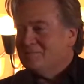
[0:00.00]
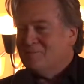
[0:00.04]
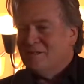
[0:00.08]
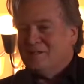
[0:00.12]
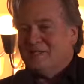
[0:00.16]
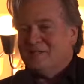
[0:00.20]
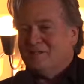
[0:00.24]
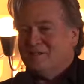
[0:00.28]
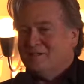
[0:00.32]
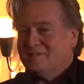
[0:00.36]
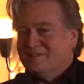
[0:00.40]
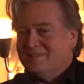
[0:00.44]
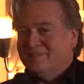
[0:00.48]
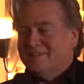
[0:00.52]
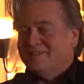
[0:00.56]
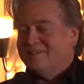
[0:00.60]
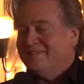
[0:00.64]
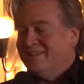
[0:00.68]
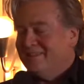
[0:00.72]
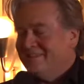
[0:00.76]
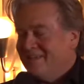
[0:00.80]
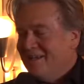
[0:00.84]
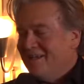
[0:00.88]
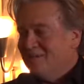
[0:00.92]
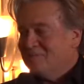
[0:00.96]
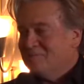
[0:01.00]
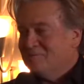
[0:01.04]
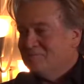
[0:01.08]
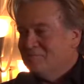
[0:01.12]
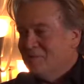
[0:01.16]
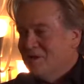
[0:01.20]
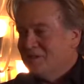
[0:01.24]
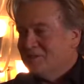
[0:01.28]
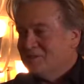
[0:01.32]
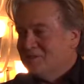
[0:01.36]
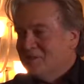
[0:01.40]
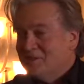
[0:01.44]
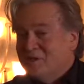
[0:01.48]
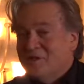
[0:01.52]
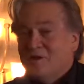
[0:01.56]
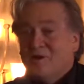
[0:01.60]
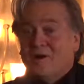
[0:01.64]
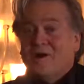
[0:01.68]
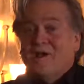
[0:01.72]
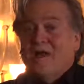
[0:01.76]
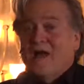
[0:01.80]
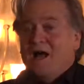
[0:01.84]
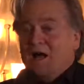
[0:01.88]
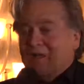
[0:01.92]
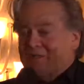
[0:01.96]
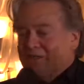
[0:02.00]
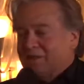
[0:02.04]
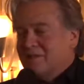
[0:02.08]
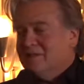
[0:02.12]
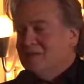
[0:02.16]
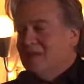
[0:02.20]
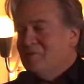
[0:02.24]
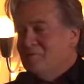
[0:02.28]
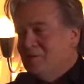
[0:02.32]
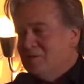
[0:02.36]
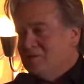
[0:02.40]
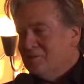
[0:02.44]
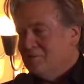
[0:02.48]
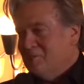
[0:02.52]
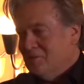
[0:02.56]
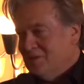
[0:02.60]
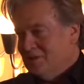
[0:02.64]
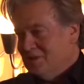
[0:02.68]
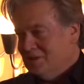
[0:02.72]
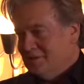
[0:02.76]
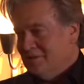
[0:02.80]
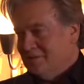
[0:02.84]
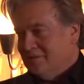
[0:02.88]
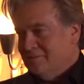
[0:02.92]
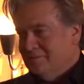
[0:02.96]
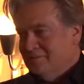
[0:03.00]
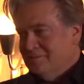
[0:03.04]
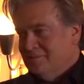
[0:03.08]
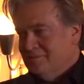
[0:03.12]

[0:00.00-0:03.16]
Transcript: making $60,000 a year. I think they went to prison